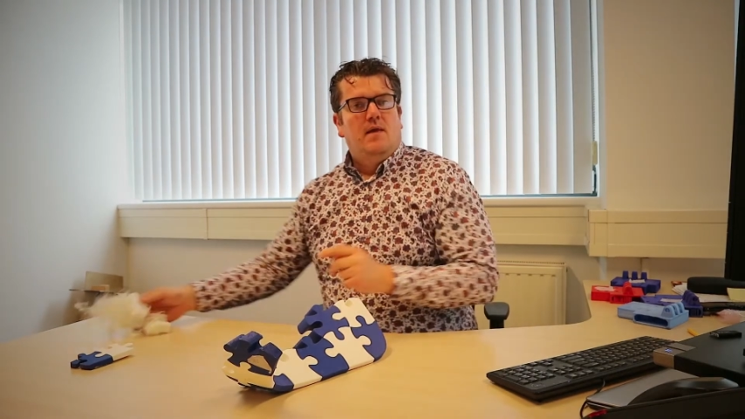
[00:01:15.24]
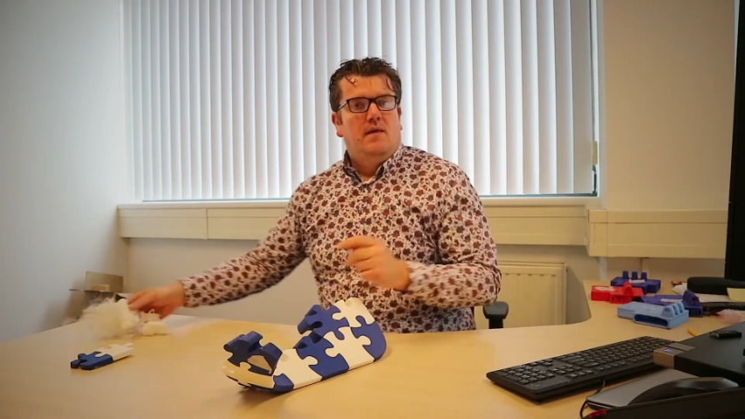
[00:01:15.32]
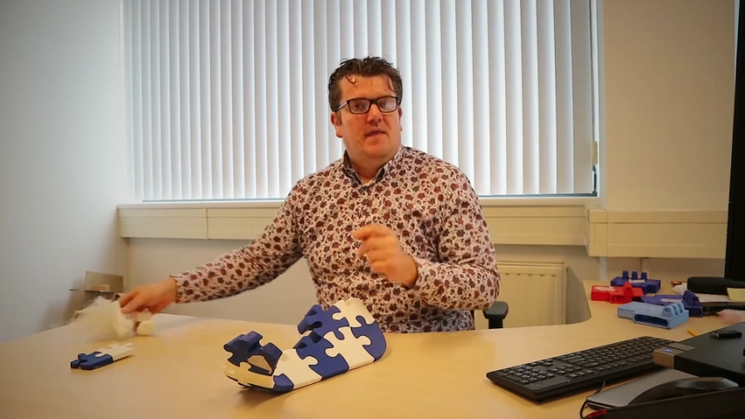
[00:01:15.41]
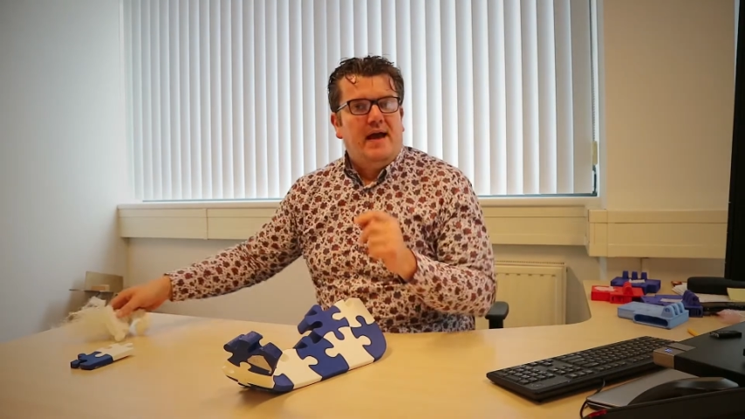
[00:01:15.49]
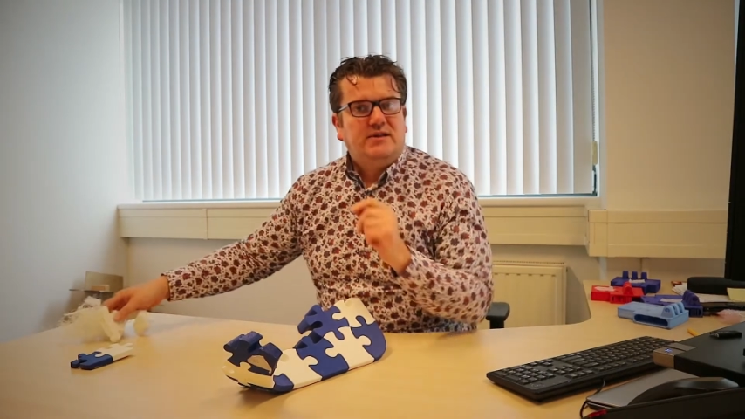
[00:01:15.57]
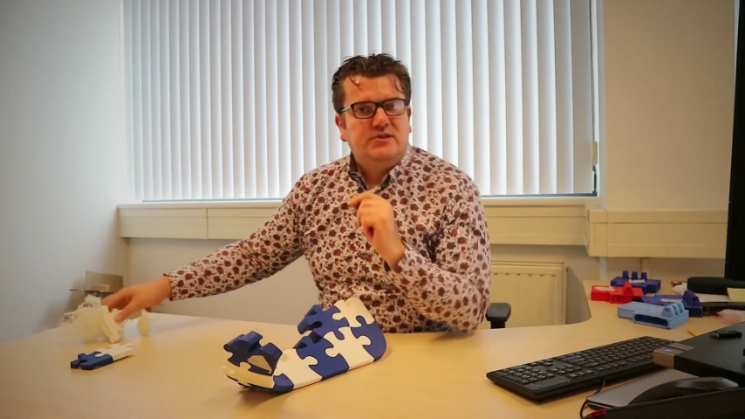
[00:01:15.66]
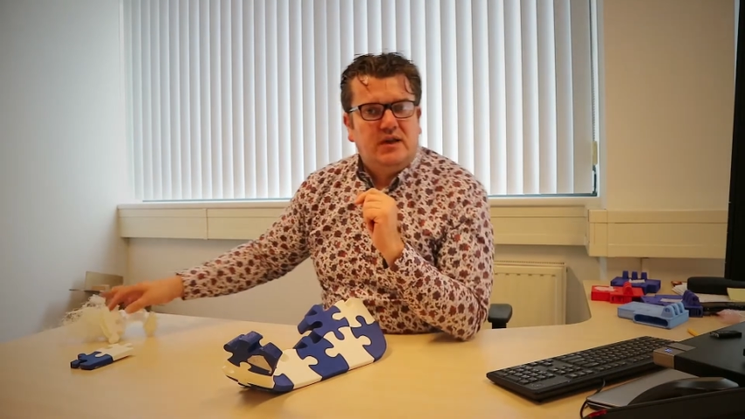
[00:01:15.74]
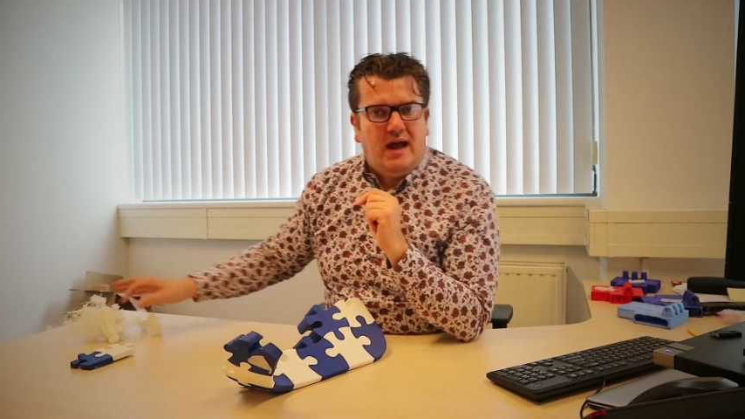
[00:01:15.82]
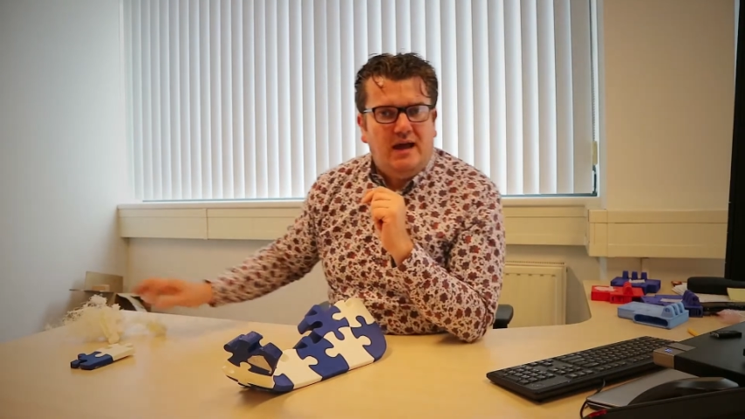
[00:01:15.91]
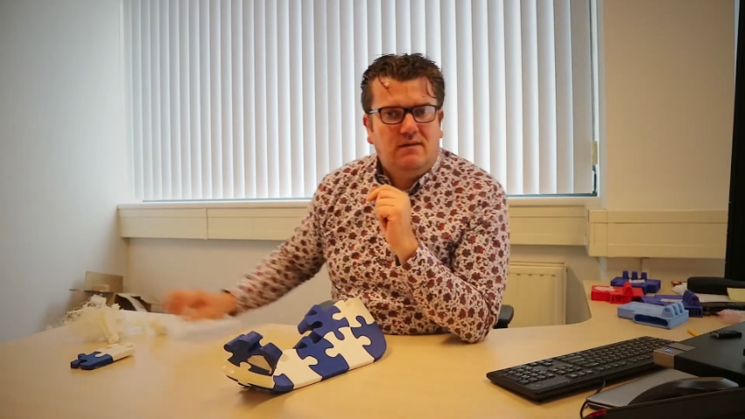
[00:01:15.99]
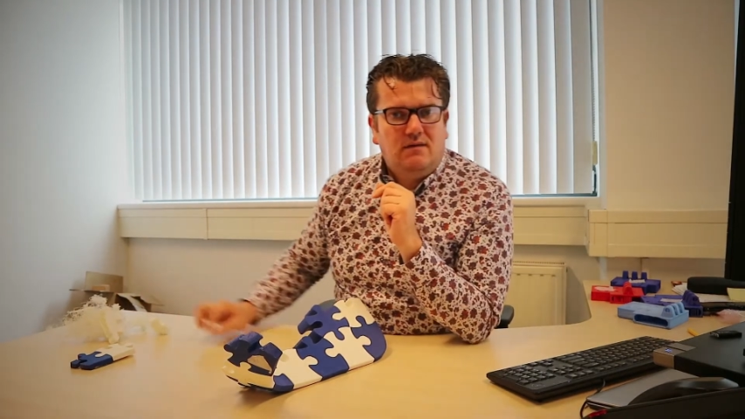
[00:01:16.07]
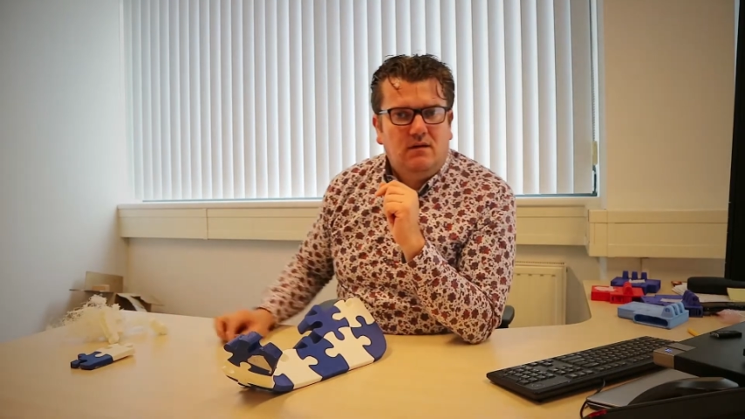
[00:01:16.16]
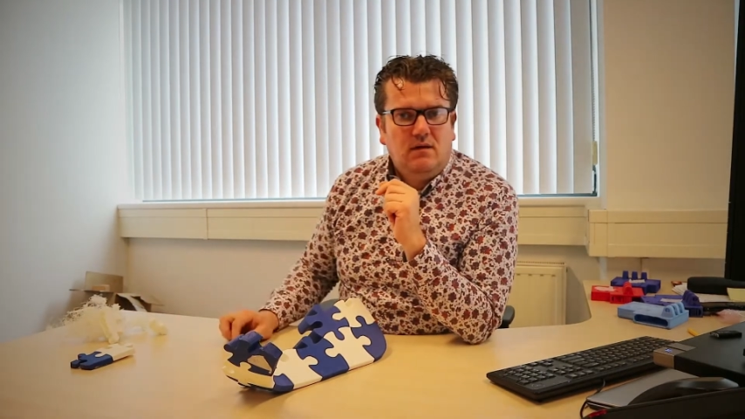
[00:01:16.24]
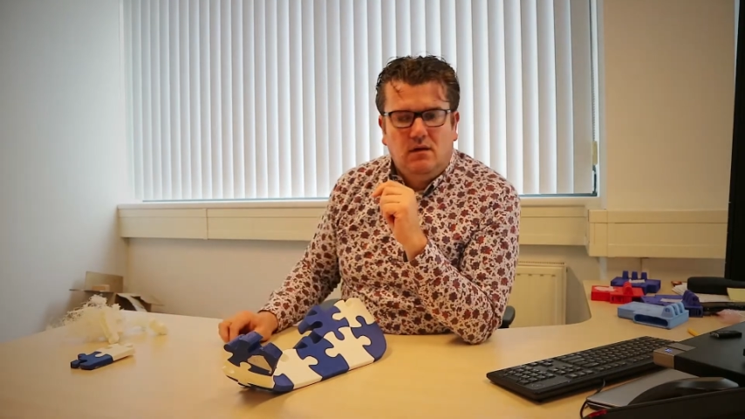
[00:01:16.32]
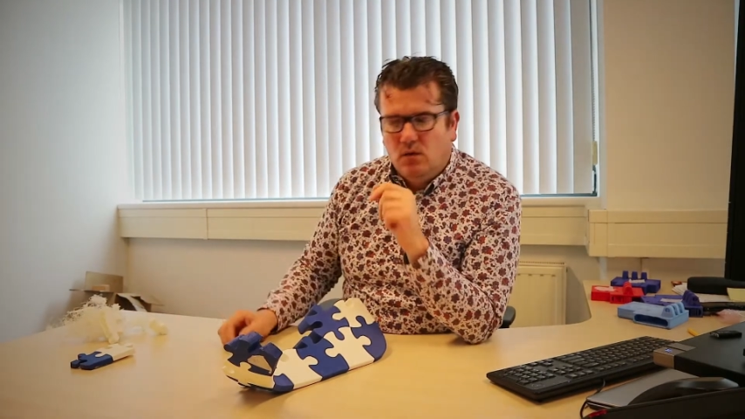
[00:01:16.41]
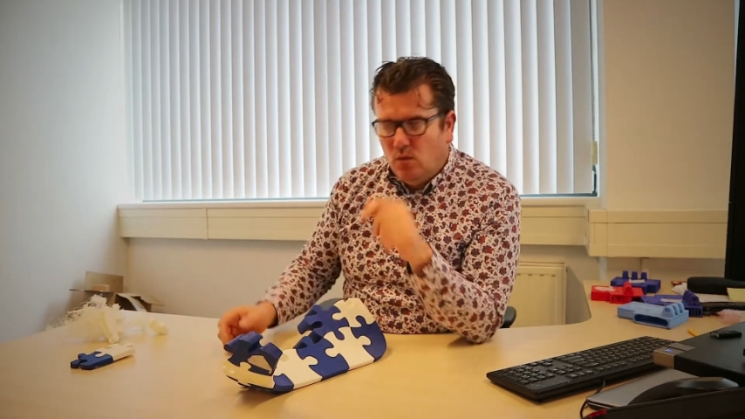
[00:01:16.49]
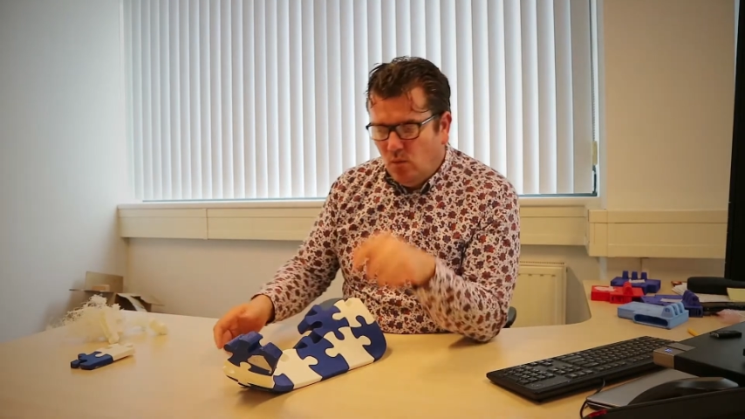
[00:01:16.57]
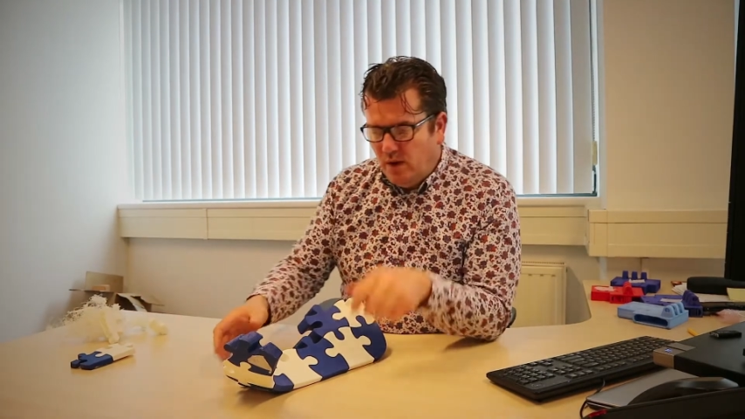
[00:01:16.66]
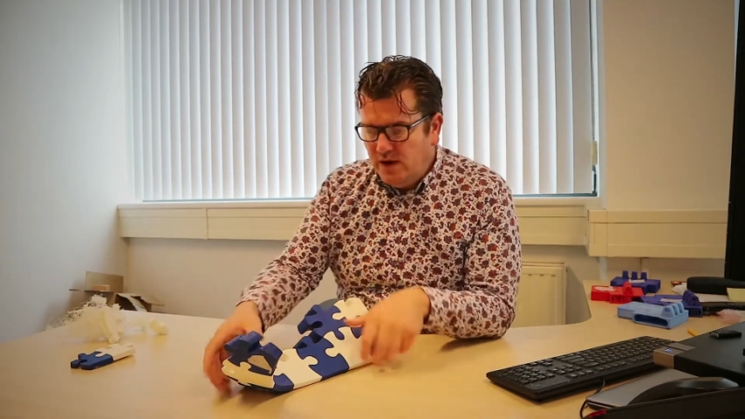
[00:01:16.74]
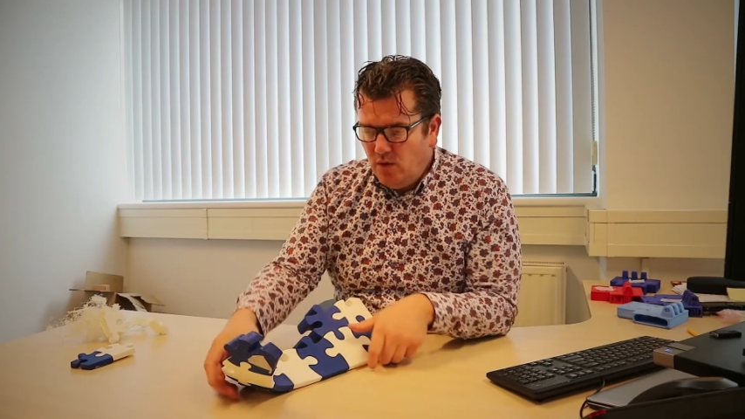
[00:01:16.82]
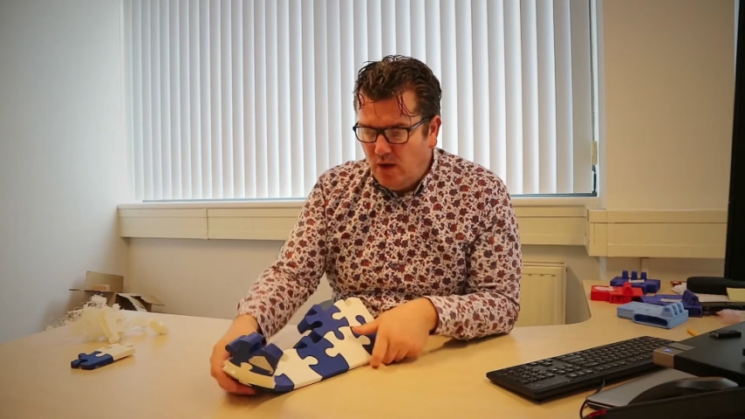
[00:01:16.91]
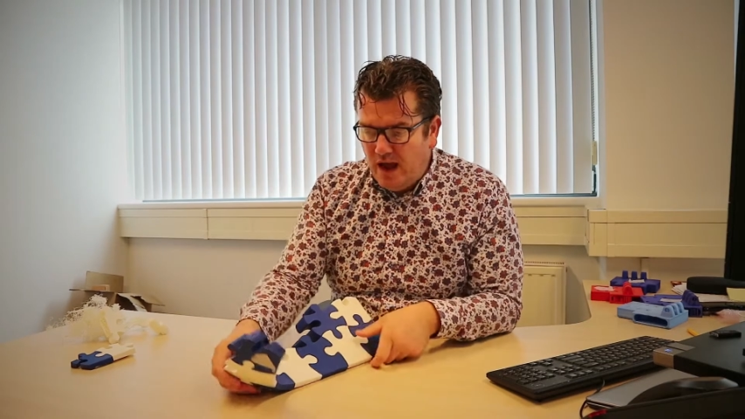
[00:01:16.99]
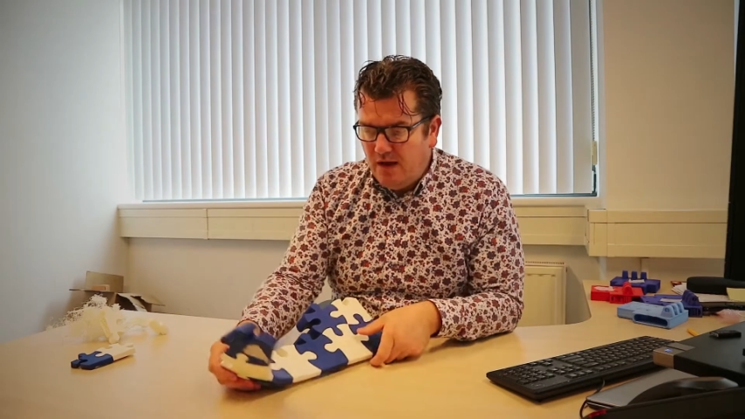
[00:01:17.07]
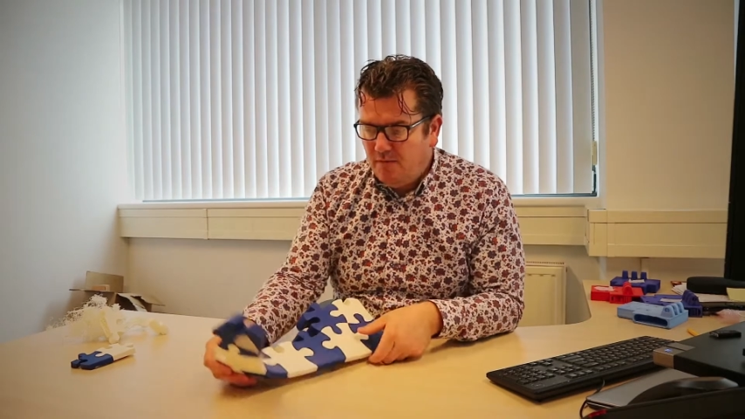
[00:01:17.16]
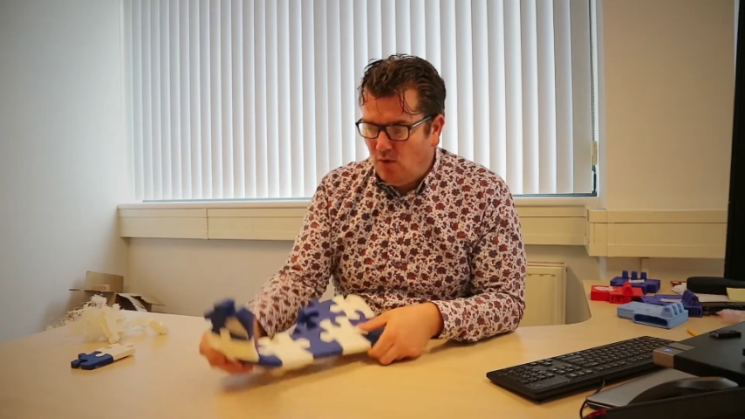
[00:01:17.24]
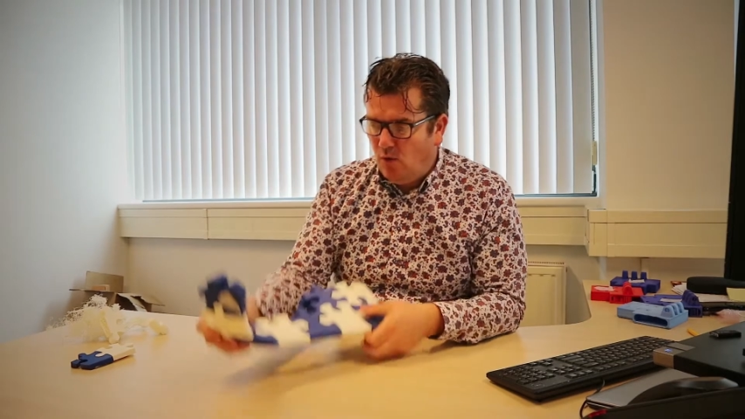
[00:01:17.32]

Next to that, when you have